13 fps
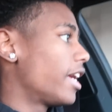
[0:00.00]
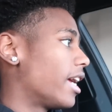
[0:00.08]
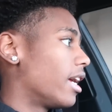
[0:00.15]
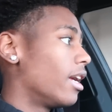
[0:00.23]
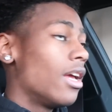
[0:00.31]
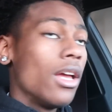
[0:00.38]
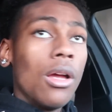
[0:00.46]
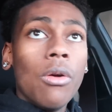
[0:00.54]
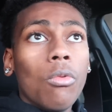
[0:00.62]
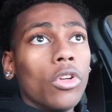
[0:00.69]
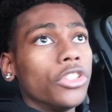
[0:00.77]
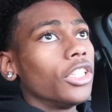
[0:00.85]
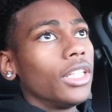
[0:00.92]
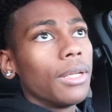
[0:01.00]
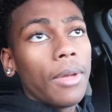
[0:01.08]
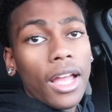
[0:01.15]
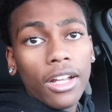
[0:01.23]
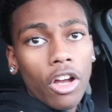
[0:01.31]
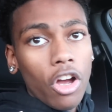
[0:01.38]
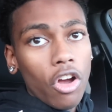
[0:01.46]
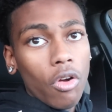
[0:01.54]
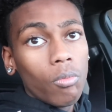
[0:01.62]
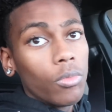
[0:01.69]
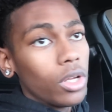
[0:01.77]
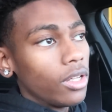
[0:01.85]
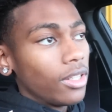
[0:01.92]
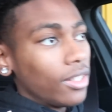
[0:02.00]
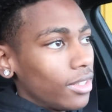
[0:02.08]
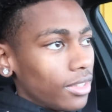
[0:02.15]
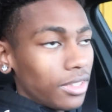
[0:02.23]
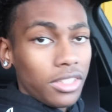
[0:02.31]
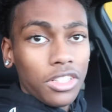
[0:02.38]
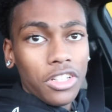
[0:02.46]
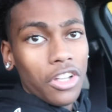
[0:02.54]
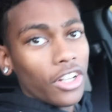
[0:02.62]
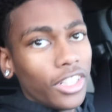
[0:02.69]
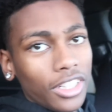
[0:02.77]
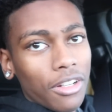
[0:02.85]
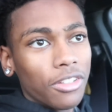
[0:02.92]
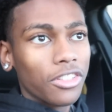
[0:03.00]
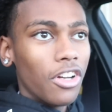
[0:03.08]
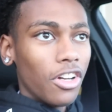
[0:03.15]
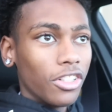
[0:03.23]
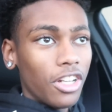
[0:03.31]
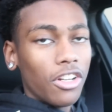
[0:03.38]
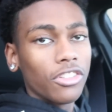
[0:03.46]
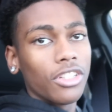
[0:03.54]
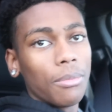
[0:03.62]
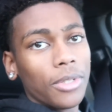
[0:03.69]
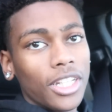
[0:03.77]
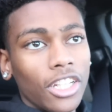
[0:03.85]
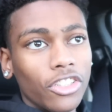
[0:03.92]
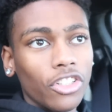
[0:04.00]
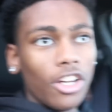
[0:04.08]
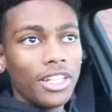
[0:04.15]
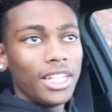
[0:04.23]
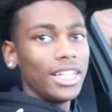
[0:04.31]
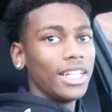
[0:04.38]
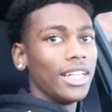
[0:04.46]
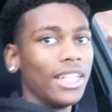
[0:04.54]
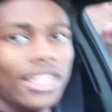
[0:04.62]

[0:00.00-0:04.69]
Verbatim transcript: and once you get back home, you already know what's going on, so I'm going to catch y'all then.